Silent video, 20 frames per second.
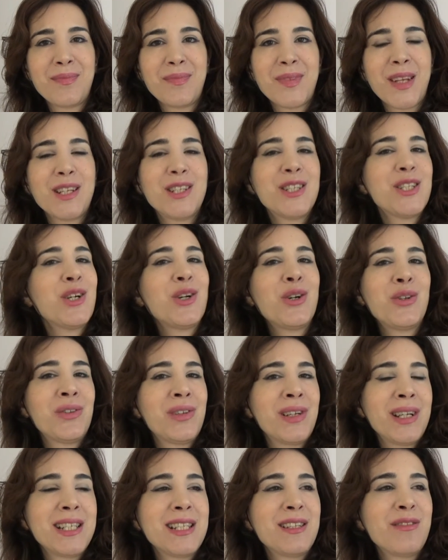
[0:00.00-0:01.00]
So there
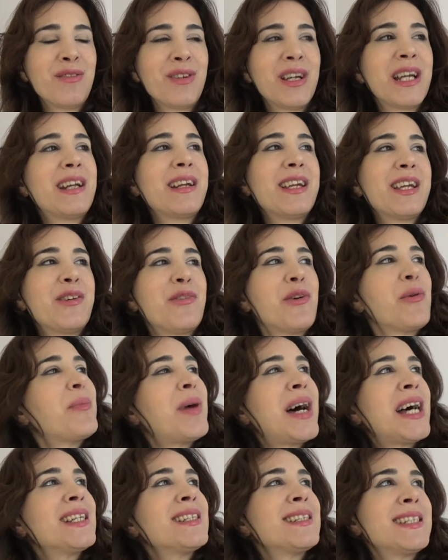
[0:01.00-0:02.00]
is a very
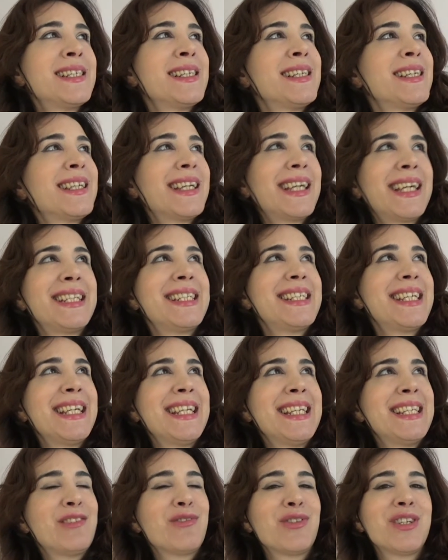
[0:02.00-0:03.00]
romantic and
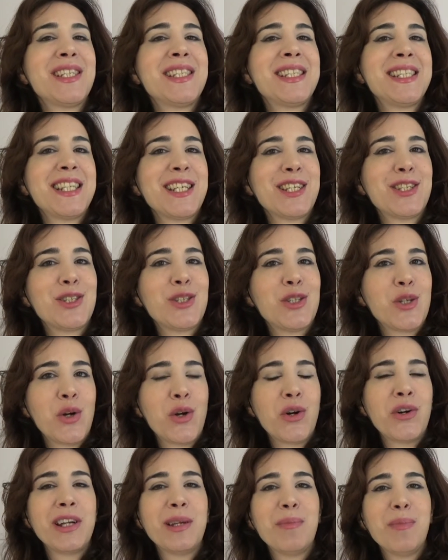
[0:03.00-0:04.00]
interesting
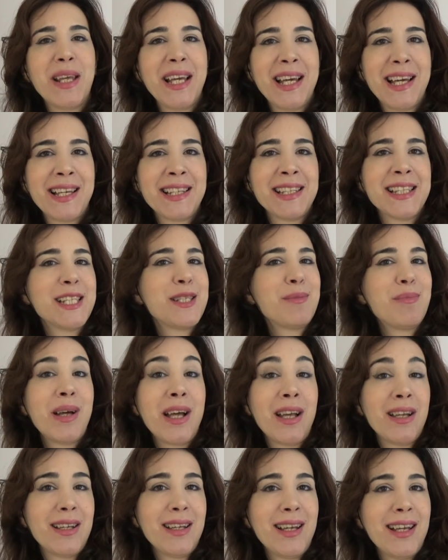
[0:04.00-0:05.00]
story behind this
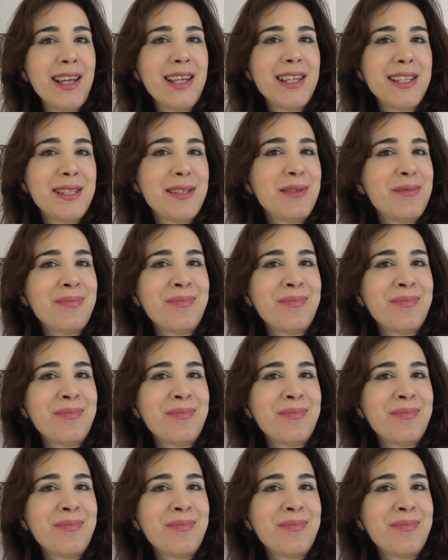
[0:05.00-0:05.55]
bag, guys.